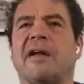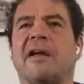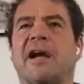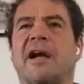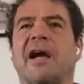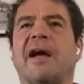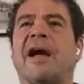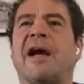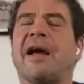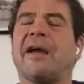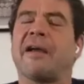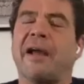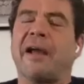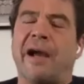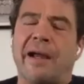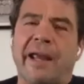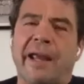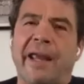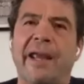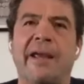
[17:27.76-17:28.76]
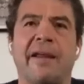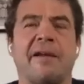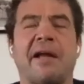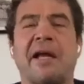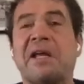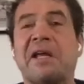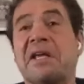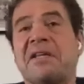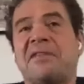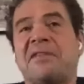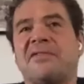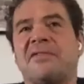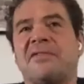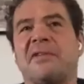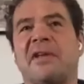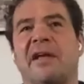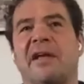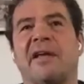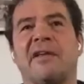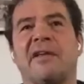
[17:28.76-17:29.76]
I, I again, I guess
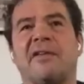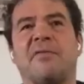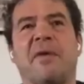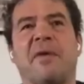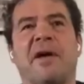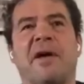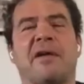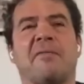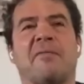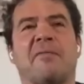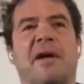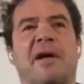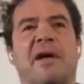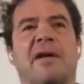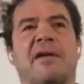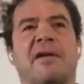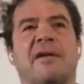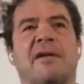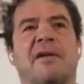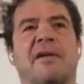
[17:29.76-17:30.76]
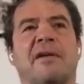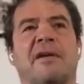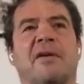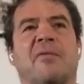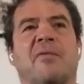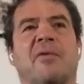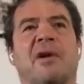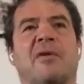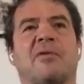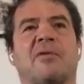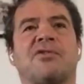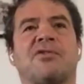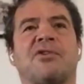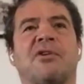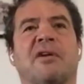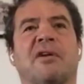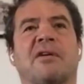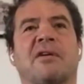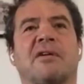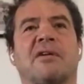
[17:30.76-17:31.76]
I guess my my when I was
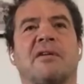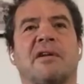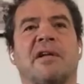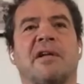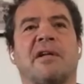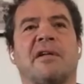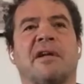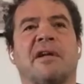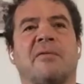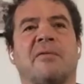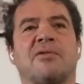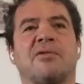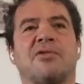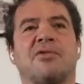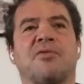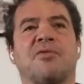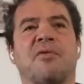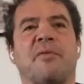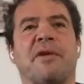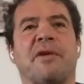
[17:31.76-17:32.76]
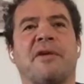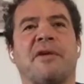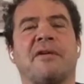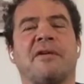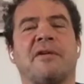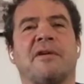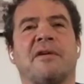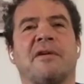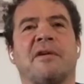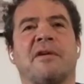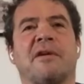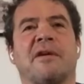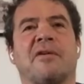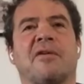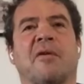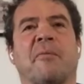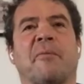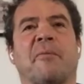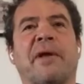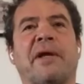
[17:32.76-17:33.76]
younger and I was swimming
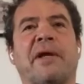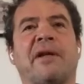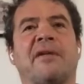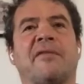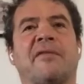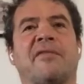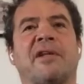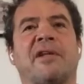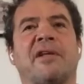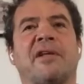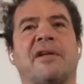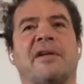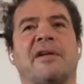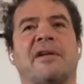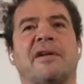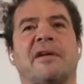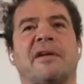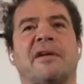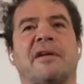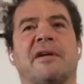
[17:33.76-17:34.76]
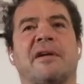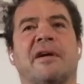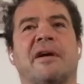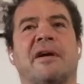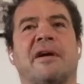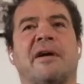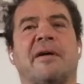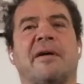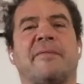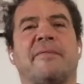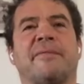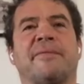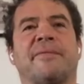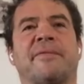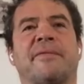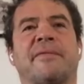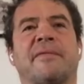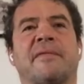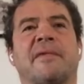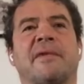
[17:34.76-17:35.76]
competitively, um,
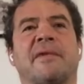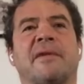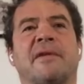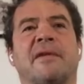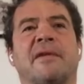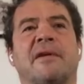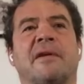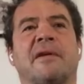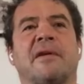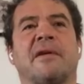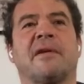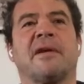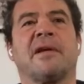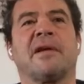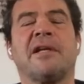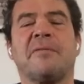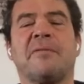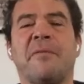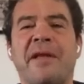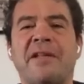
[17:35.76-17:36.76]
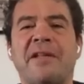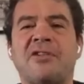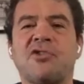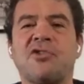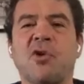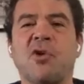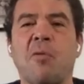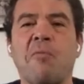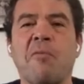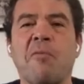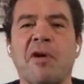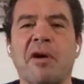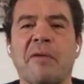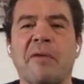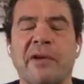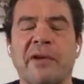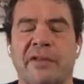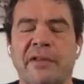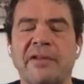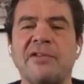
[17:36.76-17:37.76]
it meant so much.
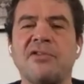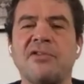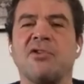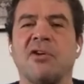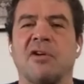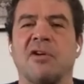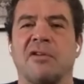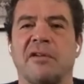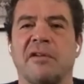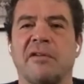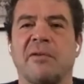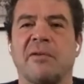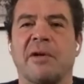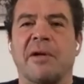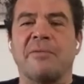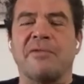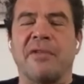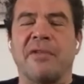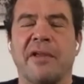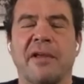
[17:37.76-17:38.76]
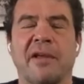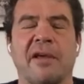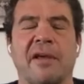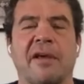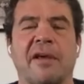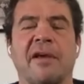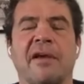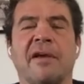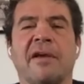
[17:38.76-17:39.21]
this is good. What I'm thinking.